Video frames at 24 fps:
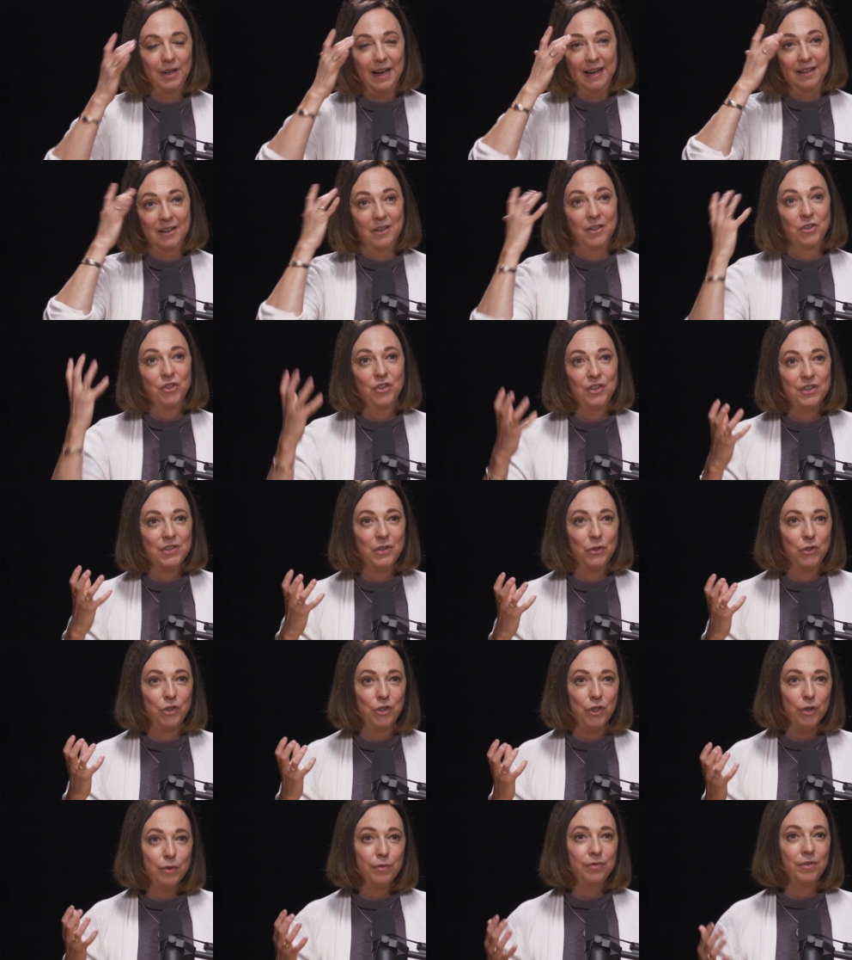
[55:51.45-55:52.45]
And because she's so
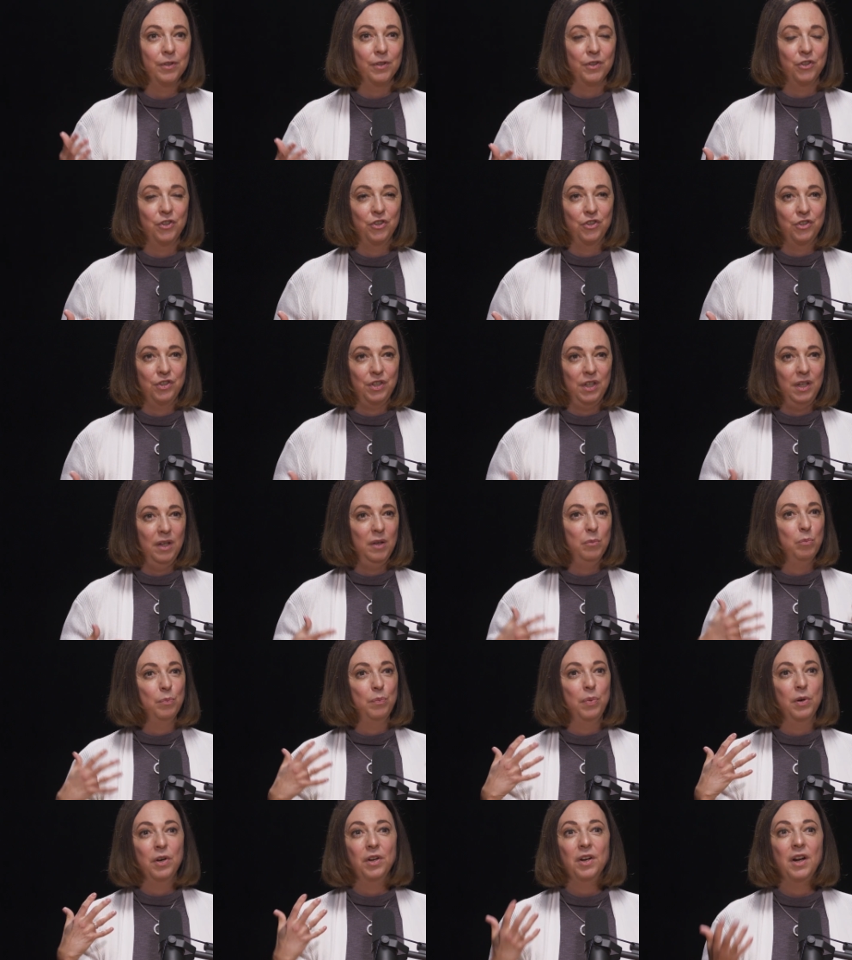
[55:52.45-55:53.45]
cheerful, she
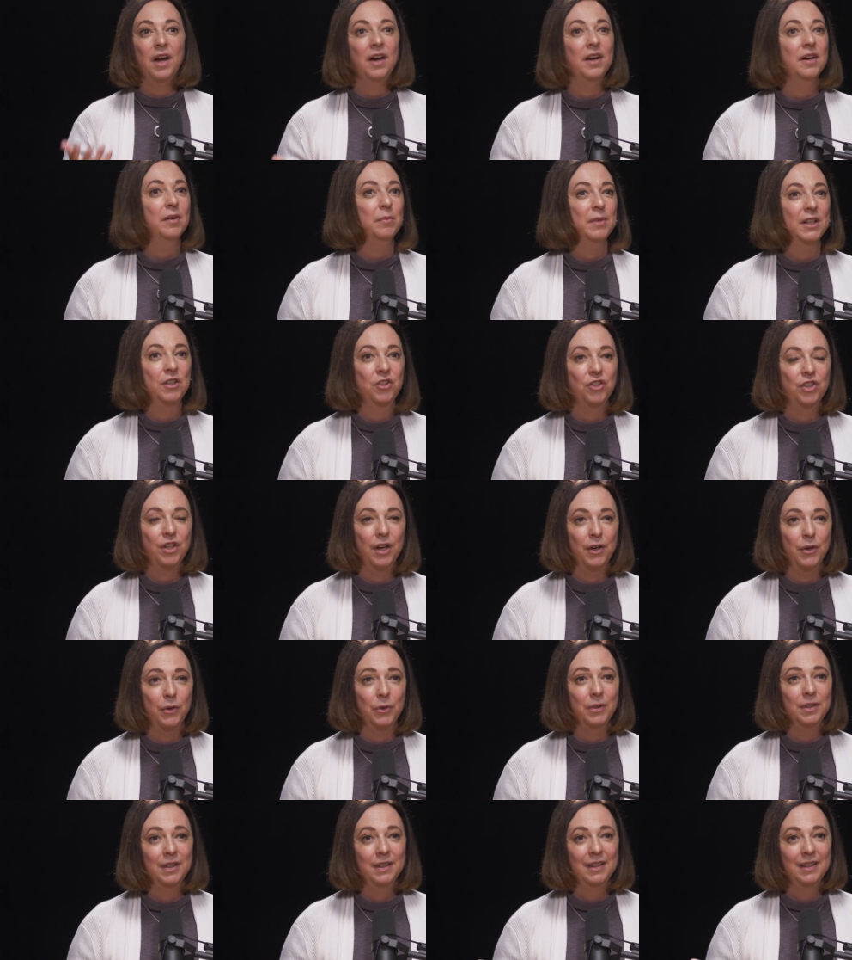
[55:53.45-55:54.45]
put on a big
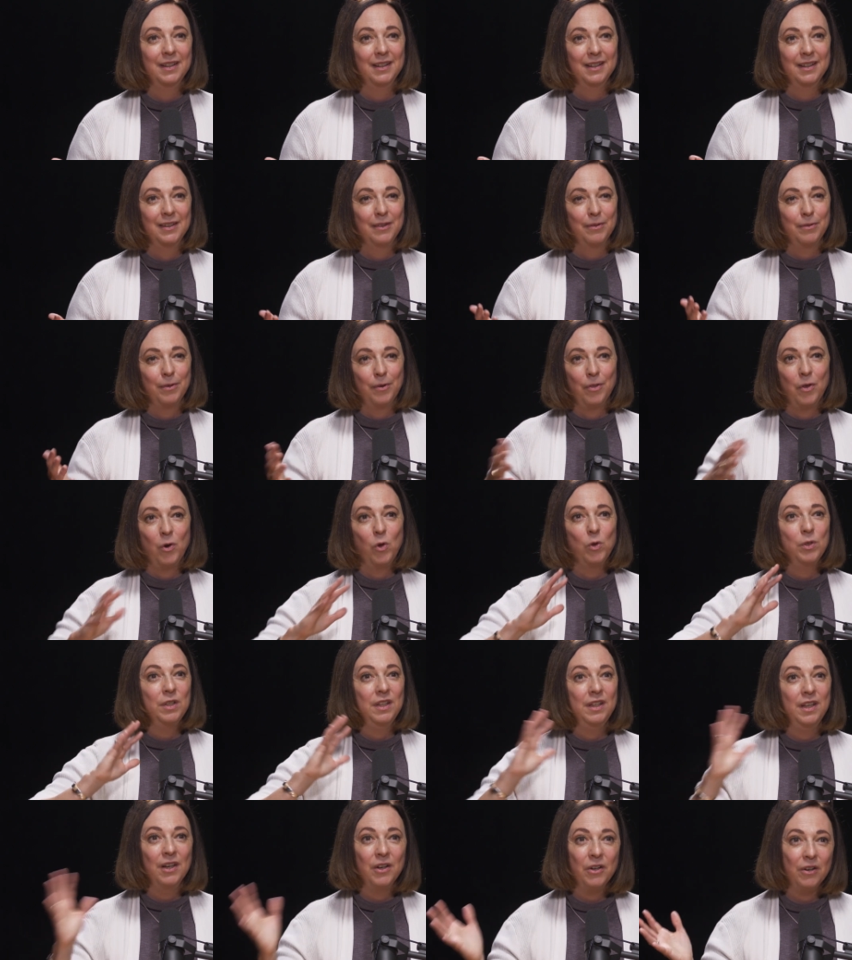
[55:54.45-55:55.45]
show for the
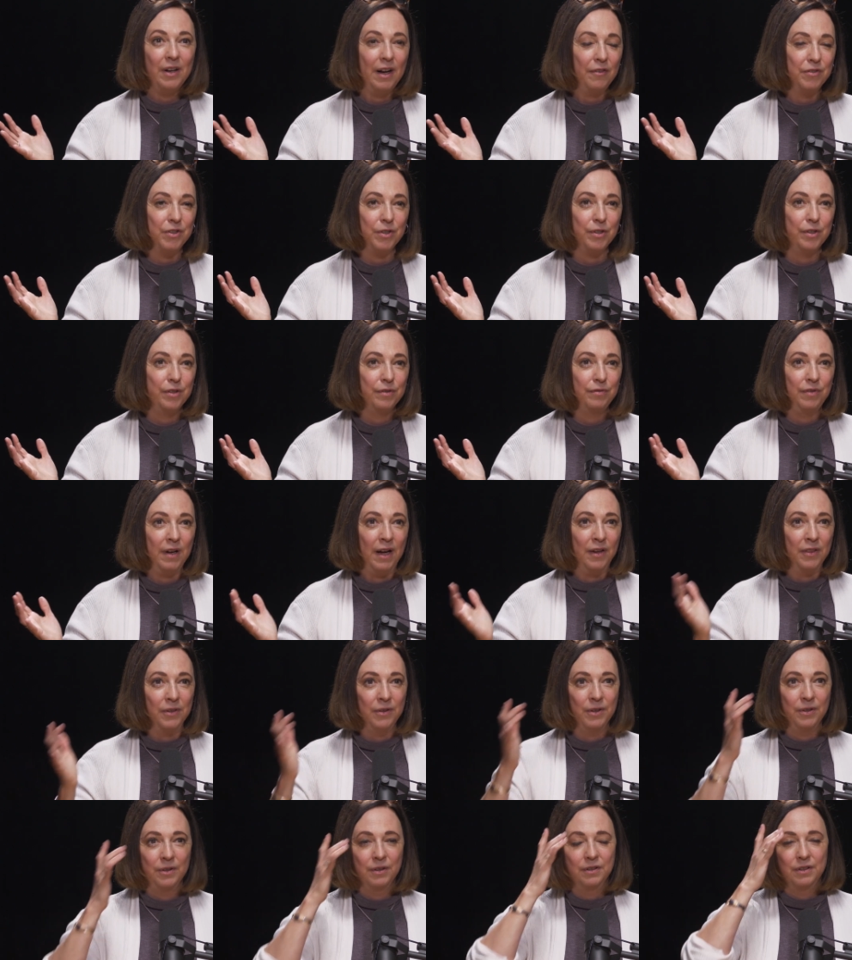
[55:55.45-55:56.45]
whole year after her
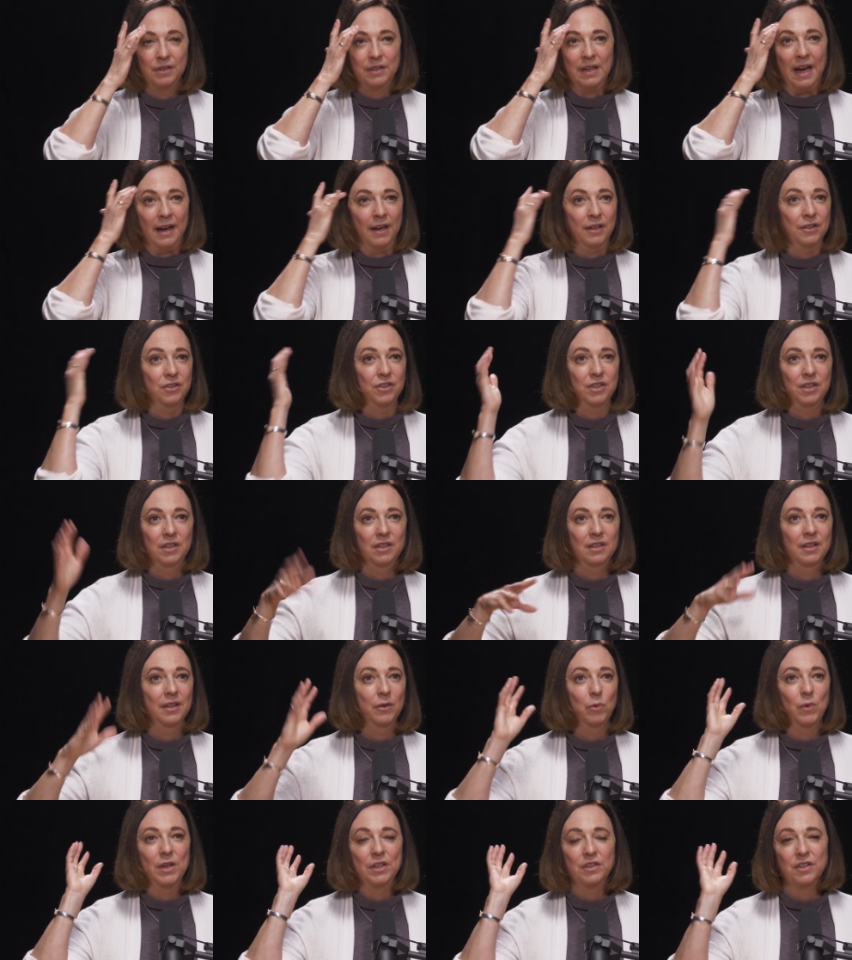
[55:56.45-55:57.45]
father died, she
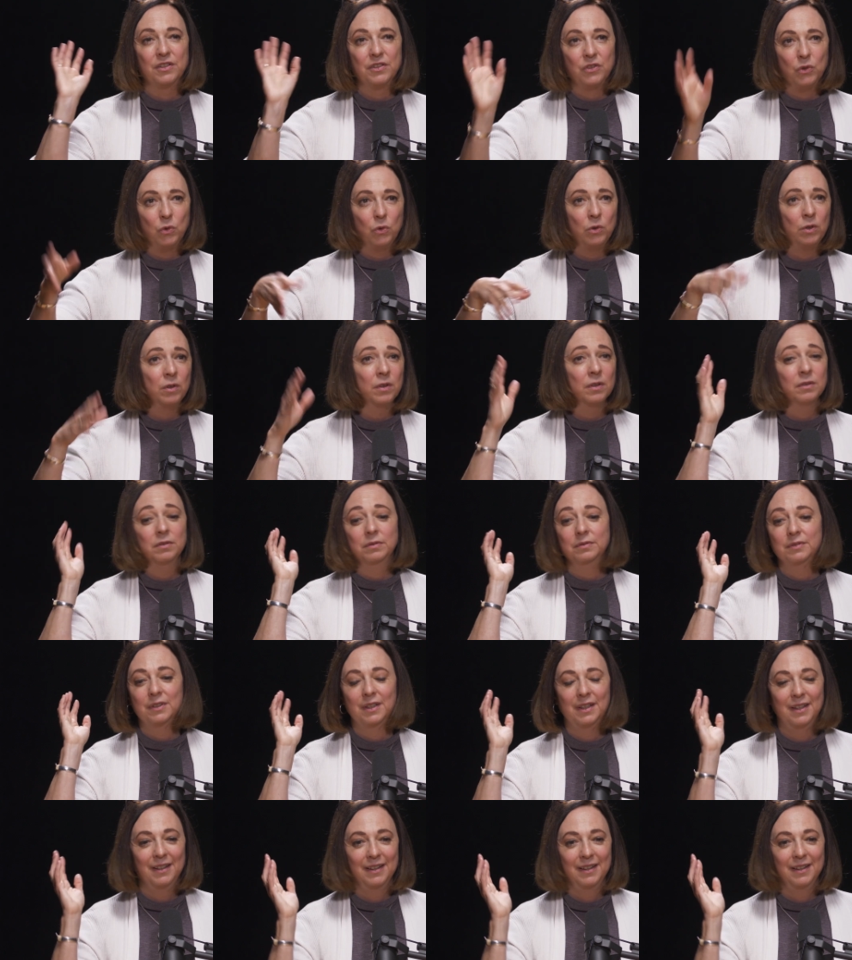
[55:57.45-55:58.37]
like went to school,